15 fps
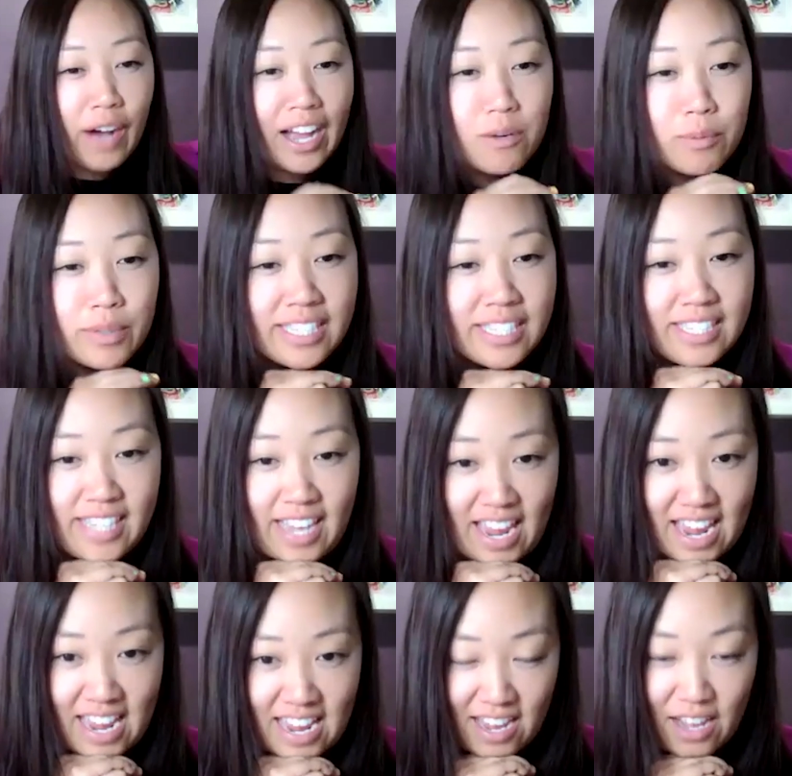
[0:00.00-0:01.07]
i would
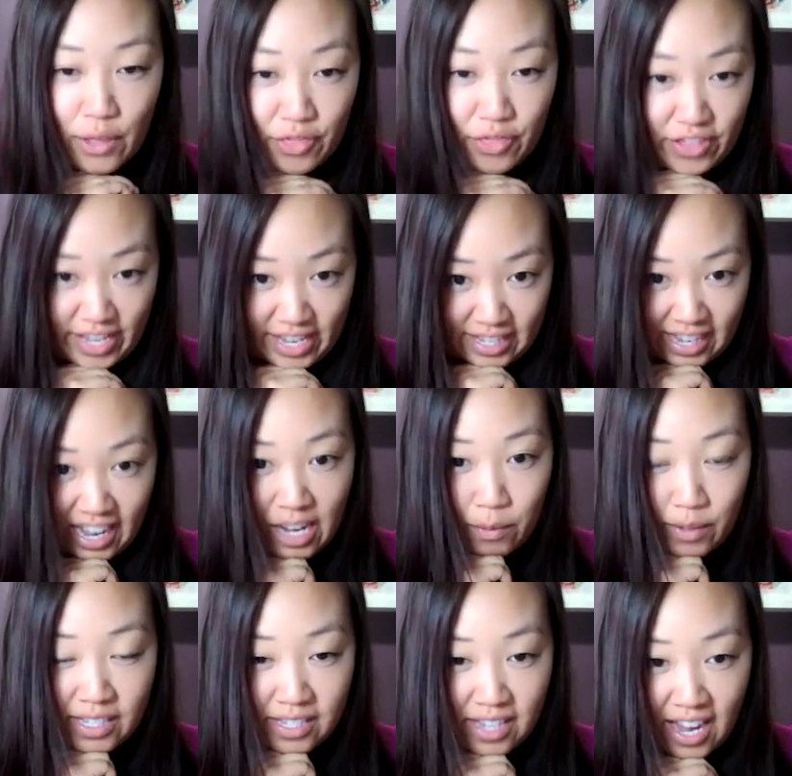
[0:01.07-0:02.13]
say this i
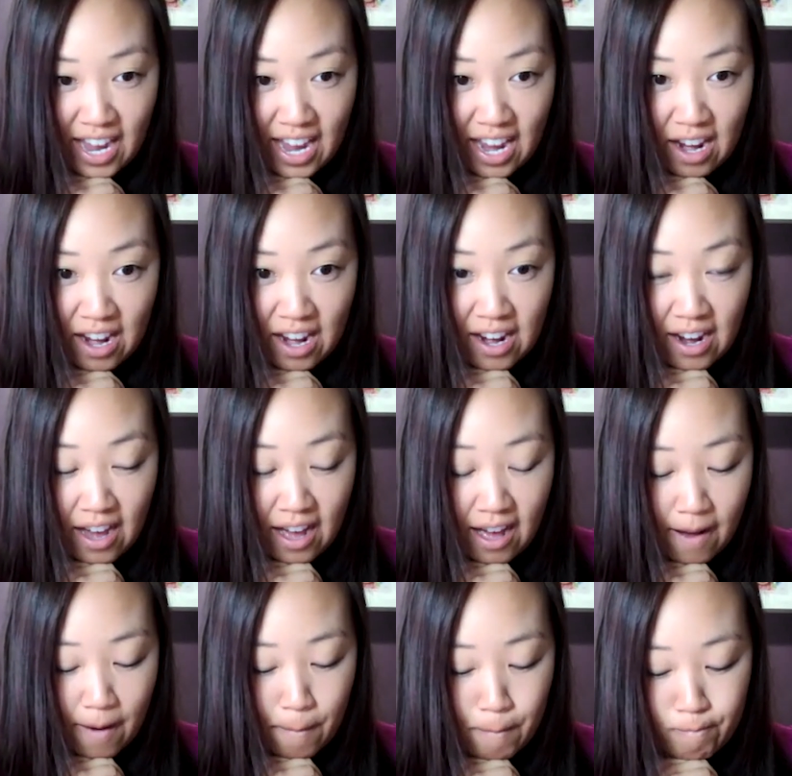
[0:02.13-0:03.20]
would say
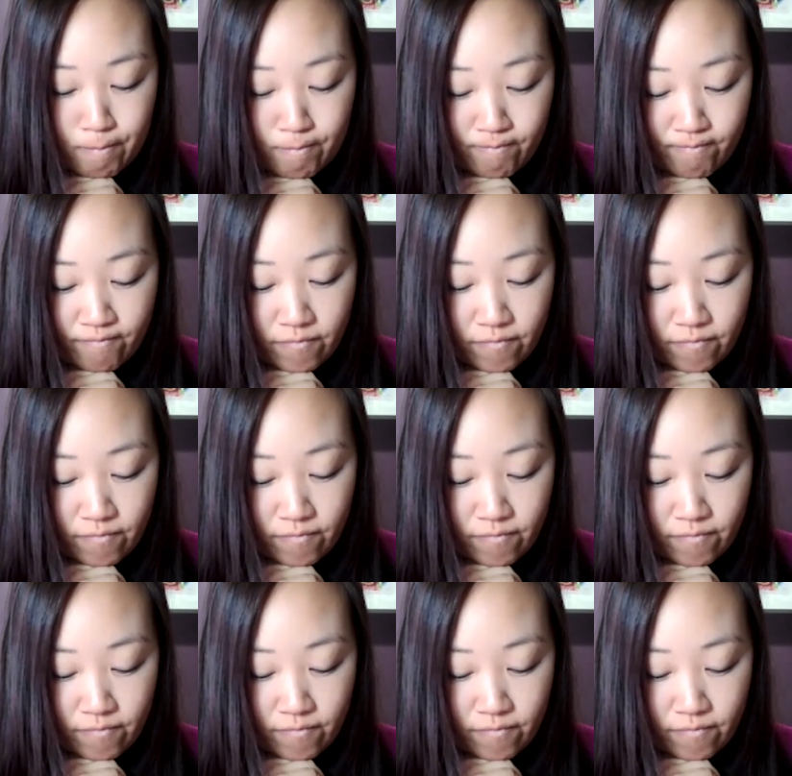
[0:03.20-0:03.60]
um,